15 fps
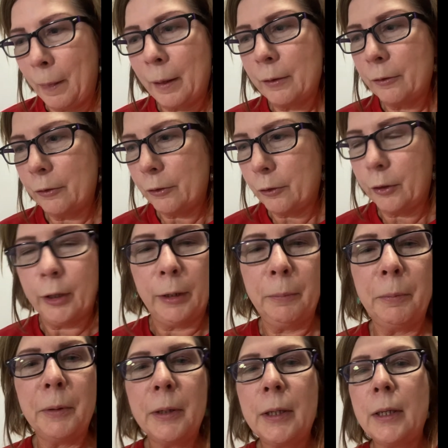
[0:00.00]

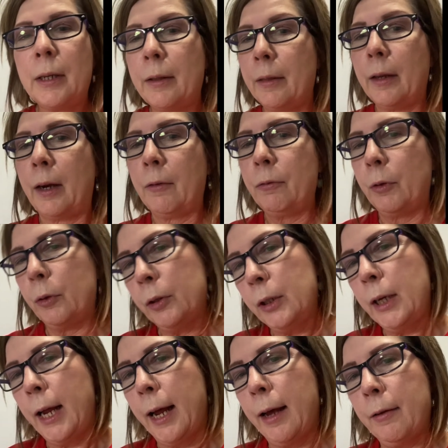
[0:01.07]
strip that I fold in
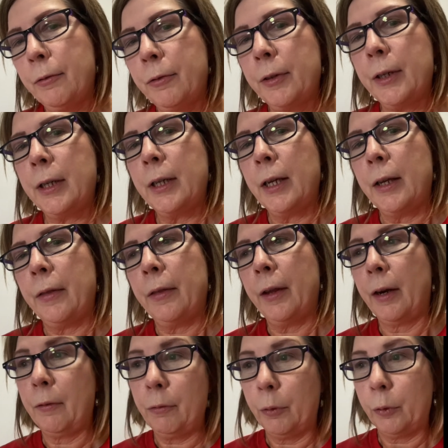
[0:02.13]
half, then
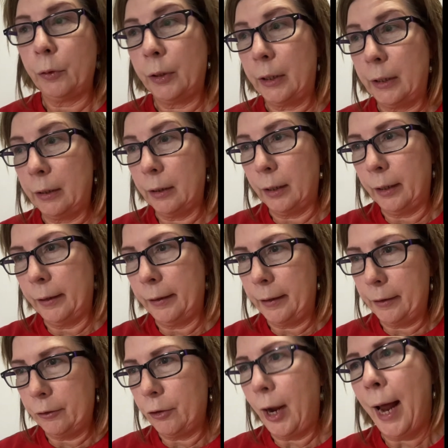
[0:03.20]
I fold
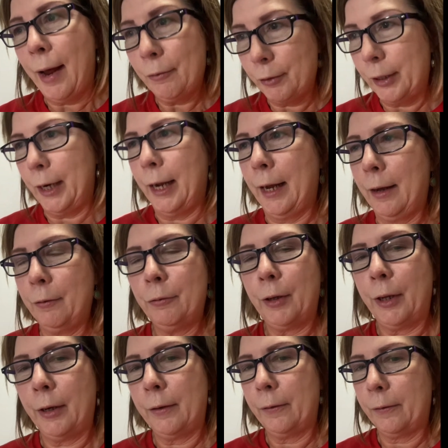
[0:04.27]
each half and half
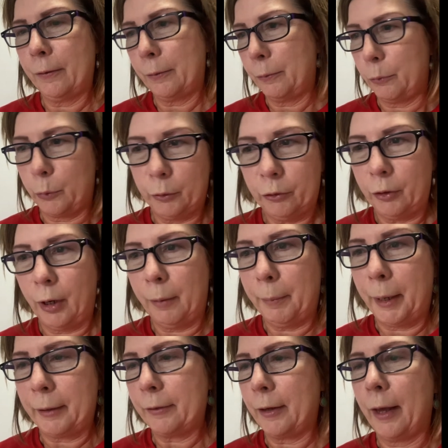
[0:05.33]
and squish it all
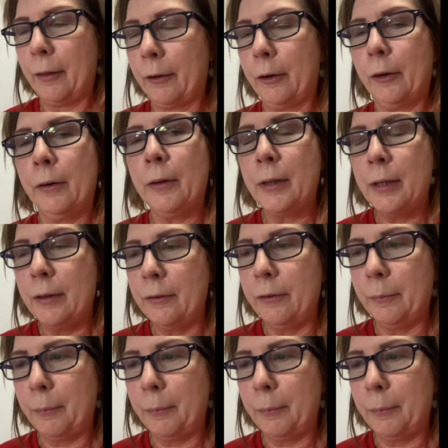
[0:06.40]
back together to